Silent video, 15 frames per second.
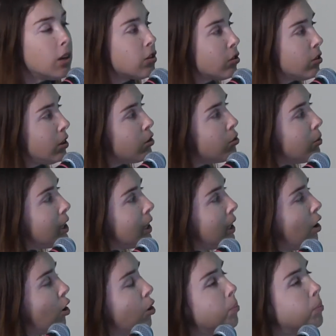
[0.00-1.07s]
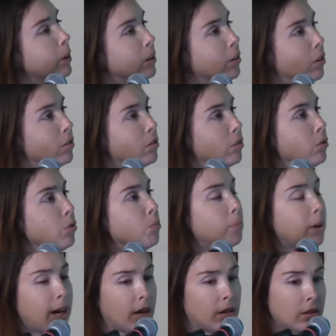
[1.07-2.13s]
So this really opened also new
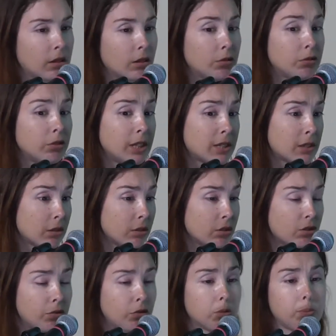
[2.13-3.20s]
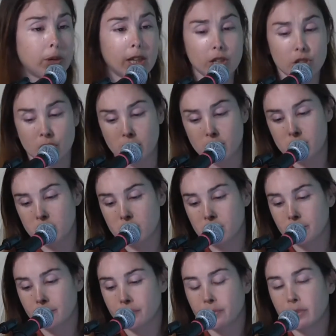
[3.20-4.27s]
paths of research for patients.
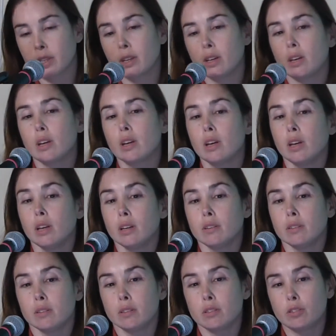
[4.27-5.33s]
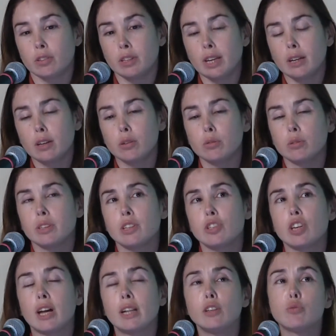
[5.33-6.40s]
So now the
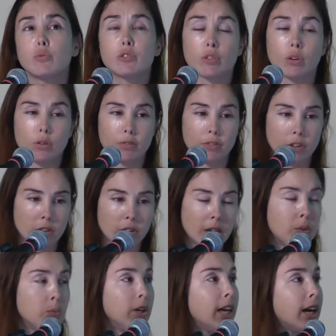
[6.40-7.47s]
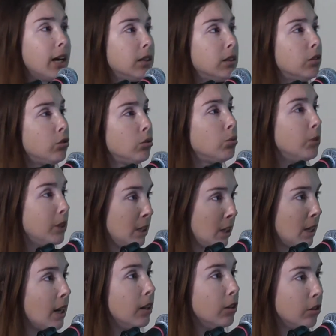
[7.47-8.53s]
challenge was over, and we had the 2
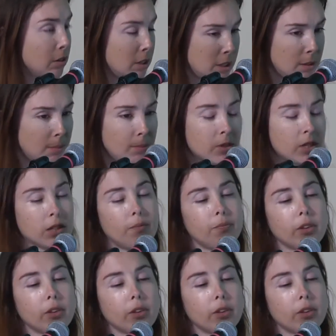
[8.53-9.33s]
winning algorithms.